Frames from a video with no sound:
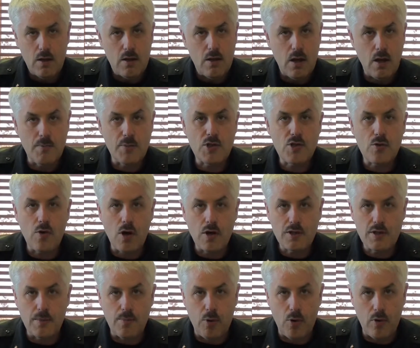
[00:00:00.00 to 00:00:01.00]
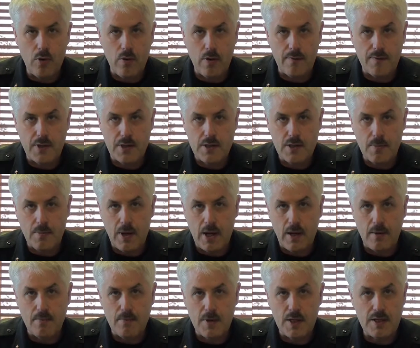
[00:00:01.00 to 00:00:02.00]
I am a strong supporter of this
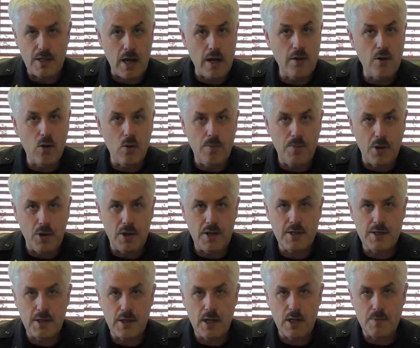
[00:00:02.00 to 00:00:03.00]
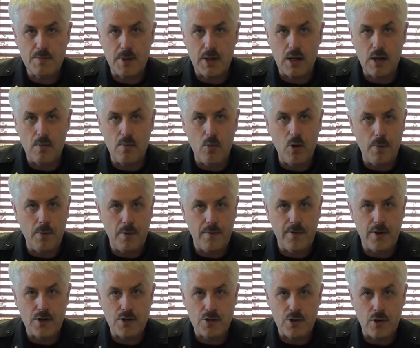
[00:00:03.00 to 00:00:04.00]
debate, as I know policing has become more
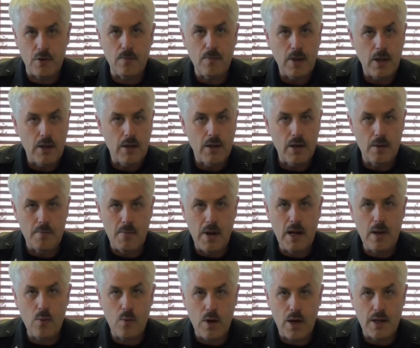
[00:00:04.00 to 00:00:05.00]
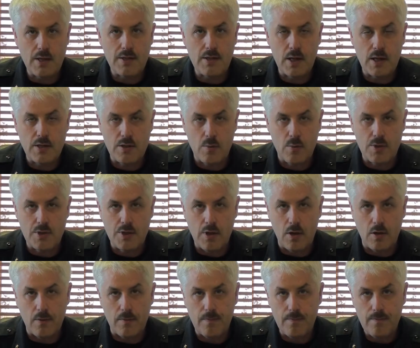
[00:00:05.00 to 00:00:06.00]
professional in many ways as the
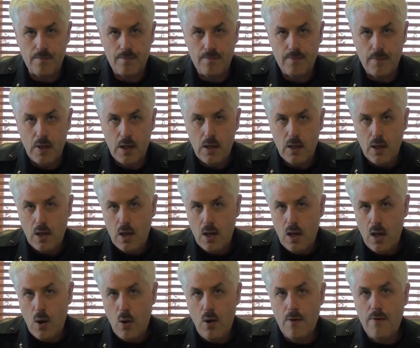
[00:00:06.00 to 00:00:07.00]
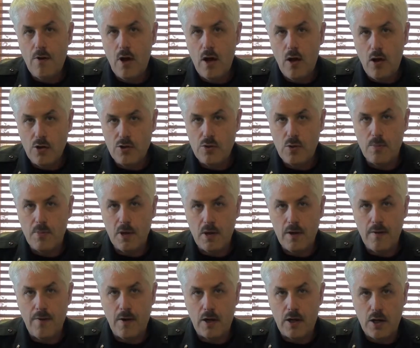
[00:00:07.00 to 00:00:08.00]
result. However, I also
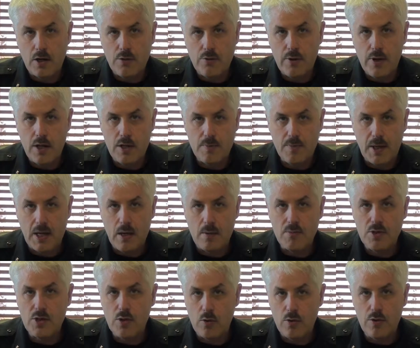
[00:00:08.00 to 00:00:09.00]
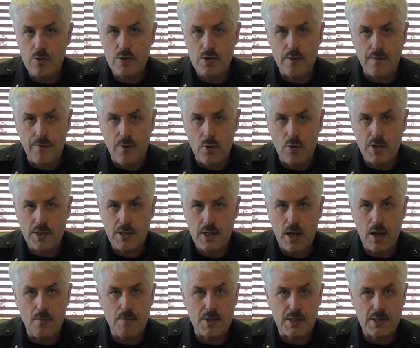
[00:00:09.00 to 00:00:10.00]
believe our country has become so used to
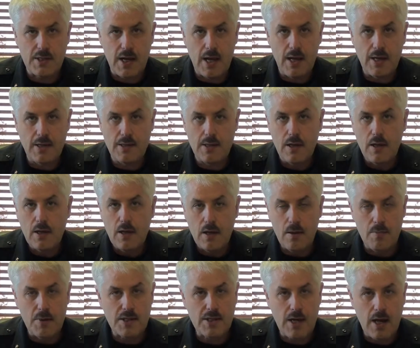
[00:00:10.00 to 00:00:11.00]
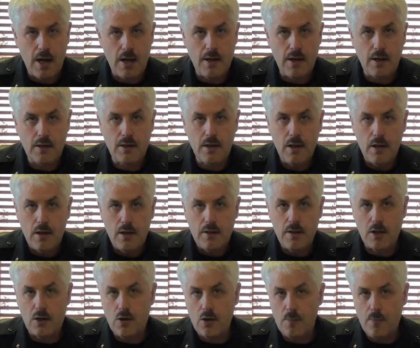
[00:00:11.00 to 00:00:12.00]
focusing on mistakes and misconduct
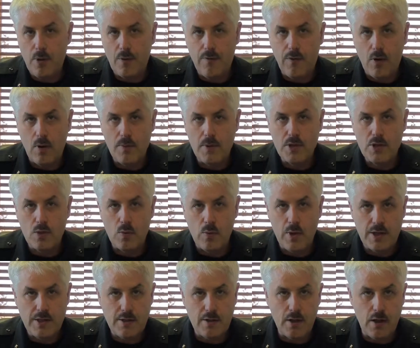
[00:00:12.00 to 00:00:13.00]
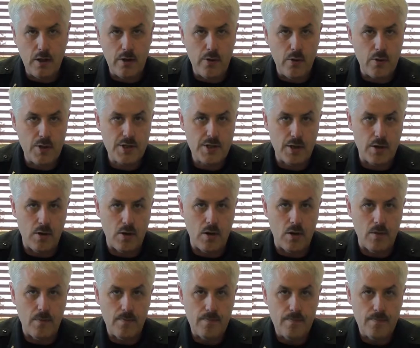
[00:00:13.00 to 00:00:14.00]
that good performance rates little notice at
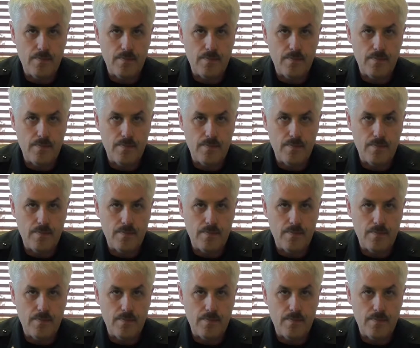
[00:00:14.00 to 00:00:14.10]
all.